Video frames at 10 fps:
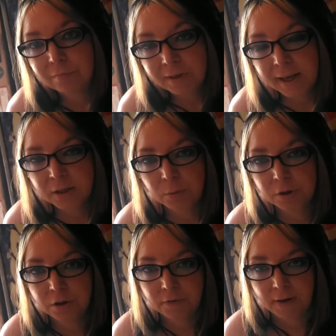that's where
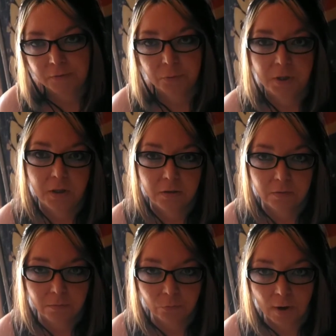your survival rate
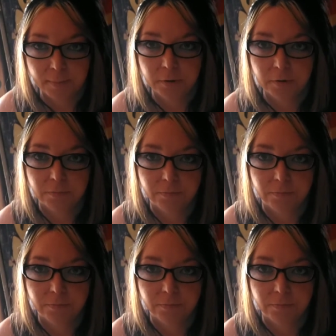drops.